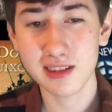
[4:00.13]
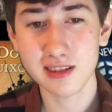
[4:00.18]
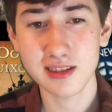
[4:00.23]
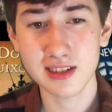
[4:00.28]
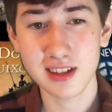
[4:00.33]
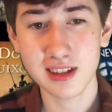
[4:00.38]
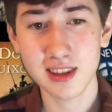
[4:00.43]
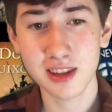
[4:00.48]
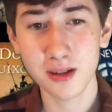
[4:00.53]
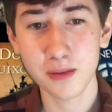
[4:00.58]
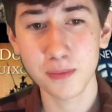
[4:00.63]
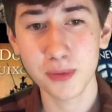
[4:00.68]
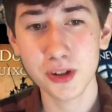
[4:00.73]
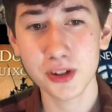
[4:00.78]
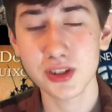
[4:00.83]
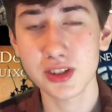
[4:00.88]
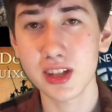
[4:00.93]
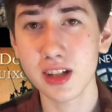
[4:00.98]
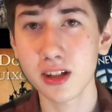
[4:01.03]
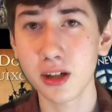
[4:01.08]
in their
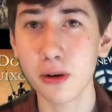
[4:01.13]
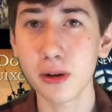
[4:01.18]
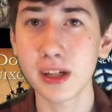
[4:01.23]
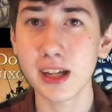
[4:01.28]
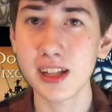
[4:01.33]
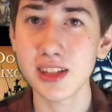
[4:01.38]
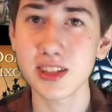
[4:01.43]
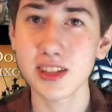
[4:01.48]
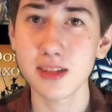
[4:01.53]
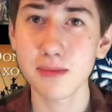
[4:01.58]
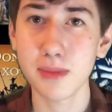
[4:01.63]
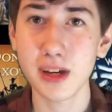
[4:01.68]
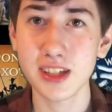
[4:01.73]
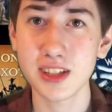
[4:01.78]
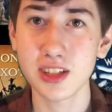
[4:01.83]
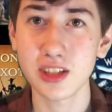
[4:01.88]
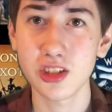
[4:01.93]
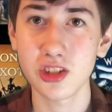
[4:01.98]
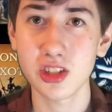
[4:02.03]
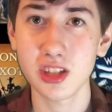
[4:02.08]
books that go against the
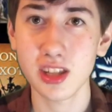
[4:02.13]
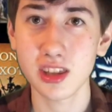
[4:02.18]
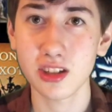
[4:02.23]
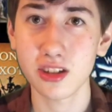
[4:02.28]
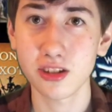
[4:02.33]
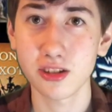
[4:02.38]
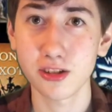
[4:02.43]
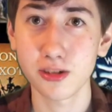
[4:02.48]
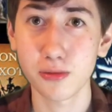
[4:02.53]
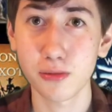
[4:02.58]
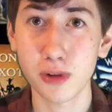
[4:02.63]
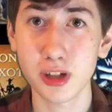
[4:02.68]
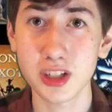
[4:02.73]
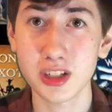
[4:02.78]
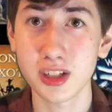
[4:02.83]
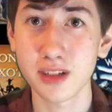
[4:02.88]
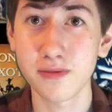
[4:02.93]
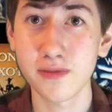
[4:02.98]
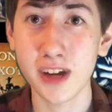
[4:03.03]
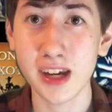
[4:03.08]
message that they want to
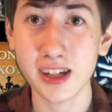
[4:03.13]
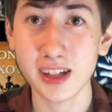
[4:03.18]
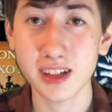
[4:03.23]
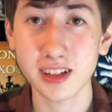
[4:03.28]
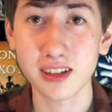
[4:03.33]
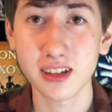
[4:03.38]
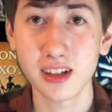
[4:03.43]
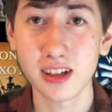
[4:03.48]
convey.